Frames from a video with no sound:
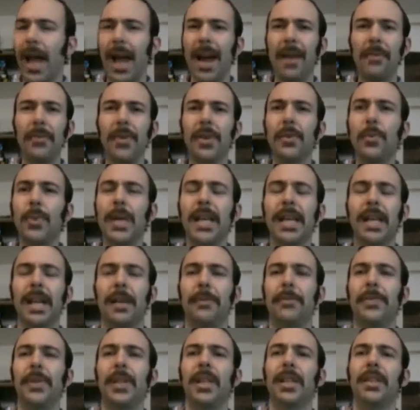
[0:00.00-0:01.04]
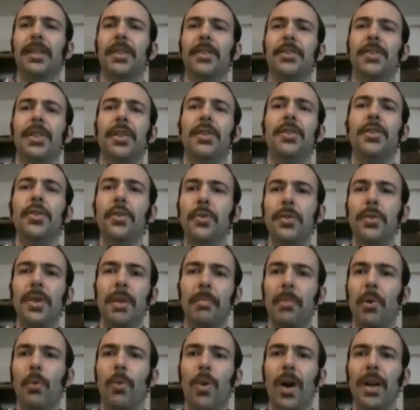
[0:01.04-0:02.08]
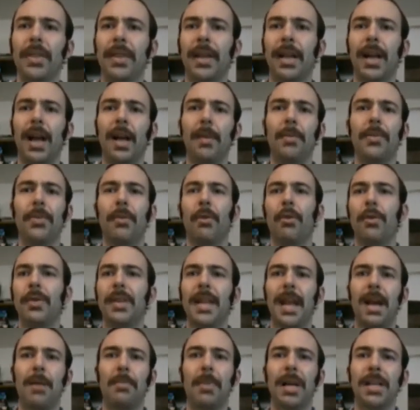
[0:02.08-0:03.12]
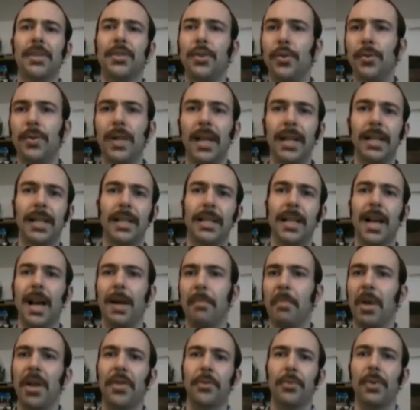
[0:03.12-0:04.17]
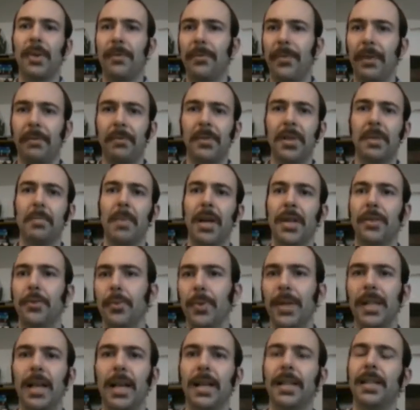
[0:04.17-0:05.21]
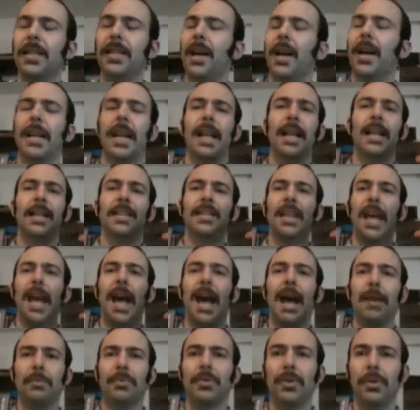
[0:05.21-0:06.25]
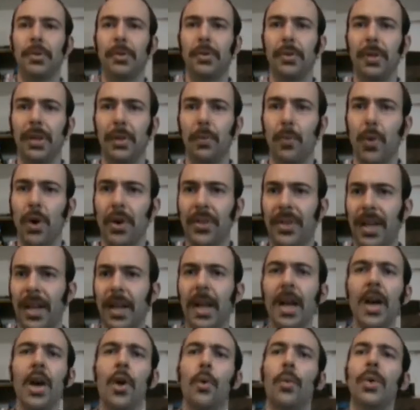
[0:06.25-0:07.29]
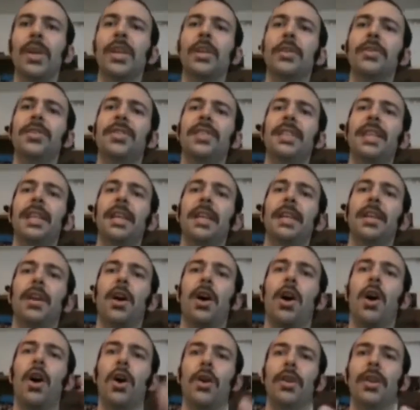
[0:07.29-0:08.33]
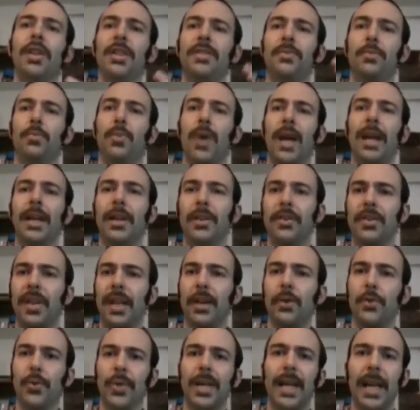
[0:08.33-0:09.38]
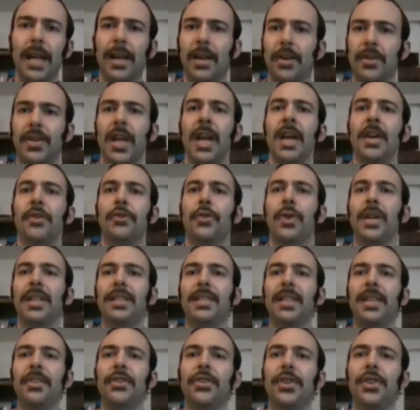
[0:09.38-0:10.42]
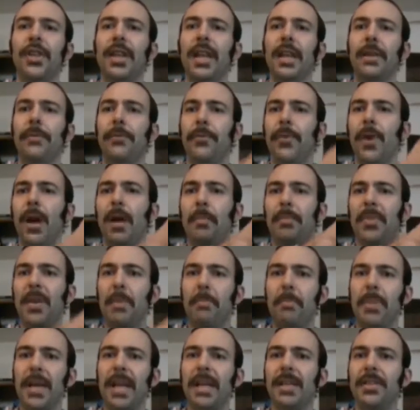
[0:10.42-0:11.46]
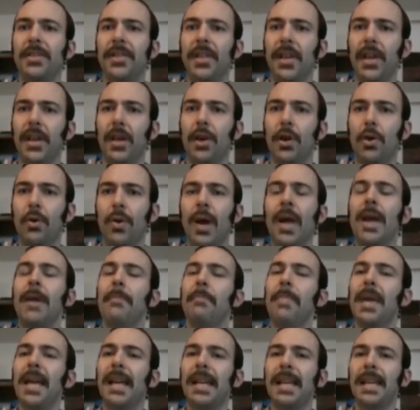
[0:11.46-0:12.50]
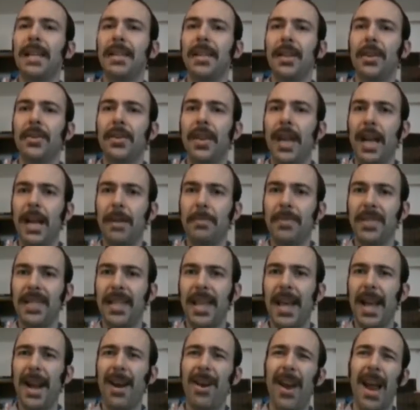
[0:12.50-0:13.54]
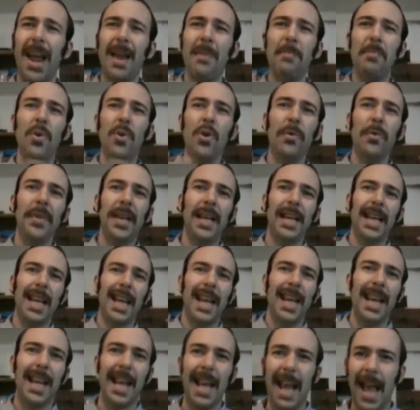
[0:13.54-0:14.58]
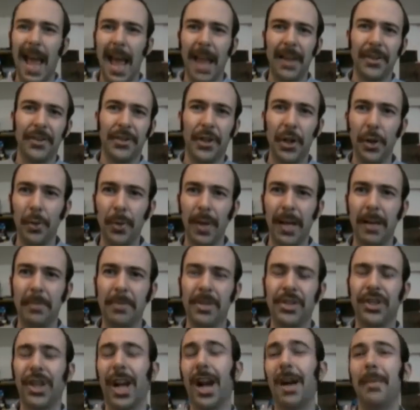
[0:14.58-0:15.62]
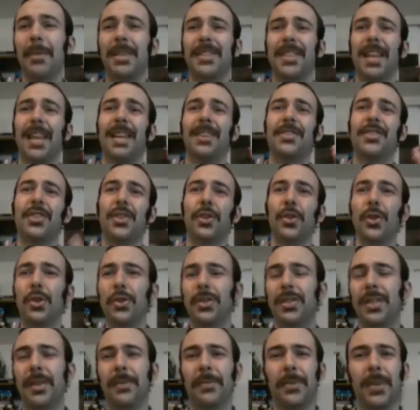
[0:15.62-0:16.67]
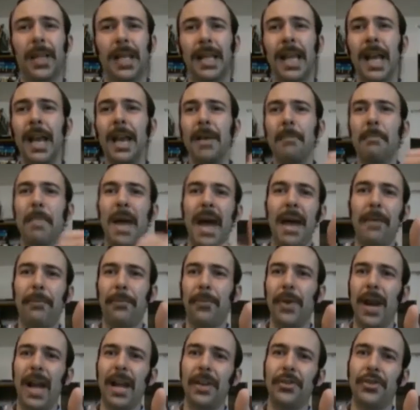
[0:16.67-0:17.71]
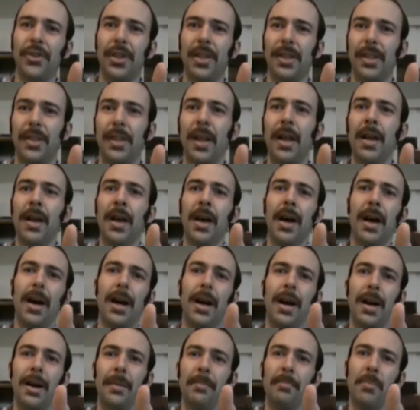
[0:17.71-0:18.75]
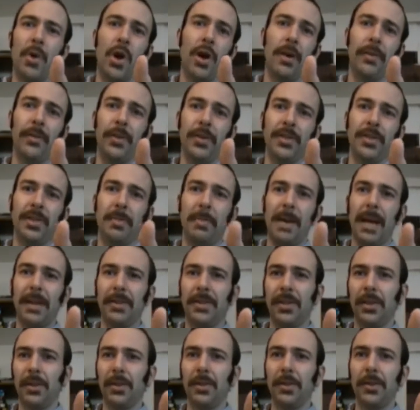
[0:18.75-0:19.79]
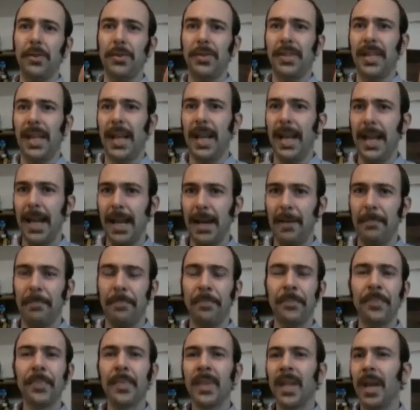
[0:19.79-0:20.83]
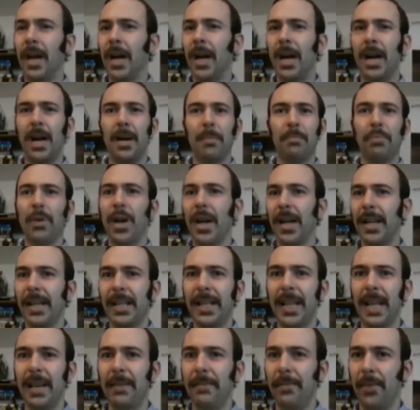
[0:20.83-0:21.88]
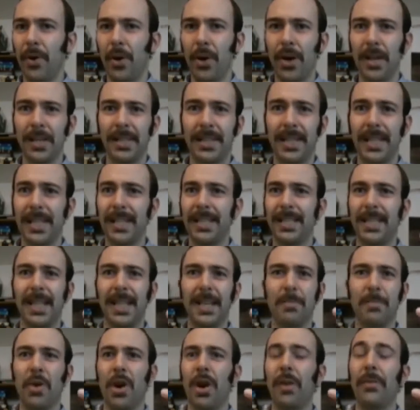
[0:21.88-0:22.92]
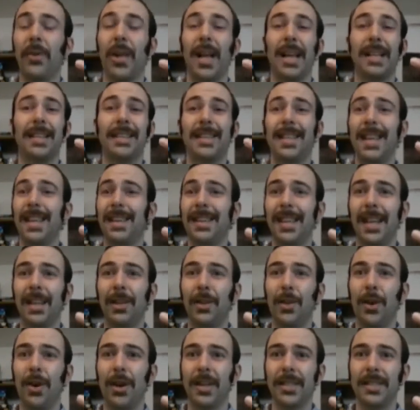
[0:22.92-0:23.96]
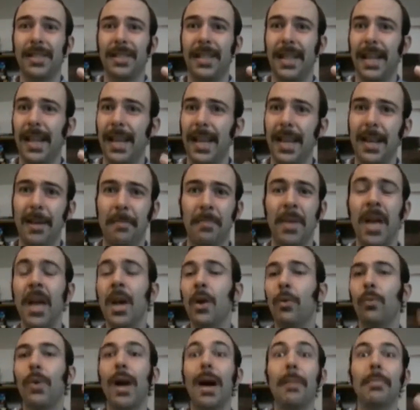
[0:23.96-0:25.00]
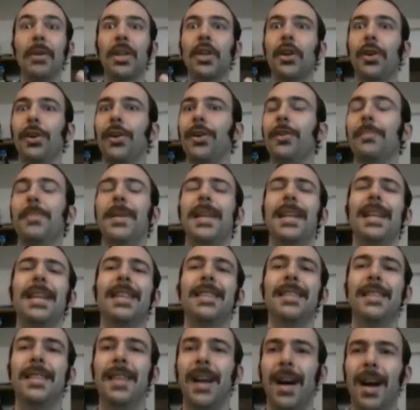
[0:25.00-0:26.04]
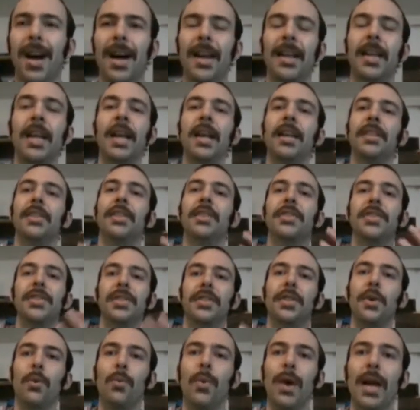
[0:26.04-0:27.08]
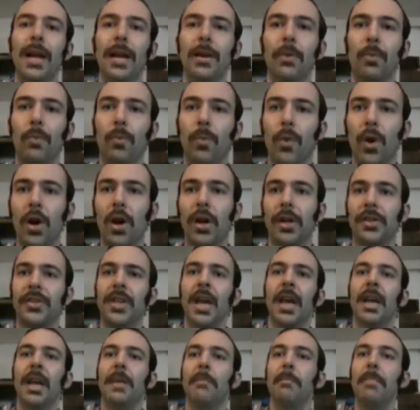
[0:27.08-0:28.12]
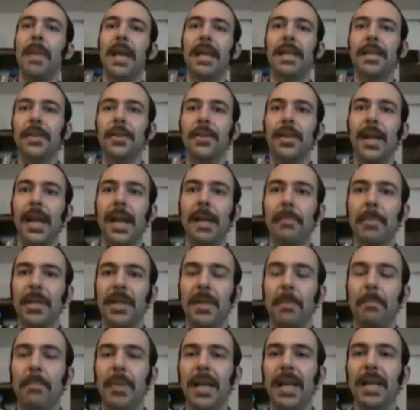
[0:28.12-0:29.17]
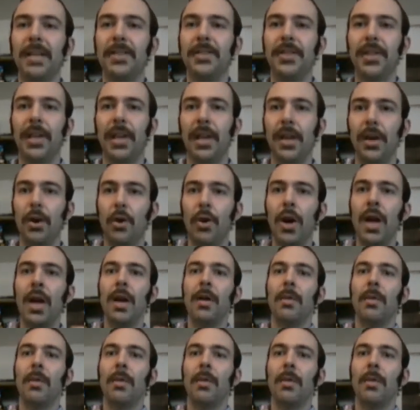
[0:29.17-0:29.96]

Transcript: Every week I feel like there's a new number one that I'm throwing down my 299, my 350, my 399, and it's absolutely worth it. We are seeing artists, writers, and creators transitioning from the big two, making their names there, and moving to Image Comics exclusively. Matt Fraction uh, Marvel's about to lose him. Uh, Brian K. Vaughan, DC and Marvel. I think they lost him. Robert Kirkman is gone. This is the way it works. Make your name at the big two.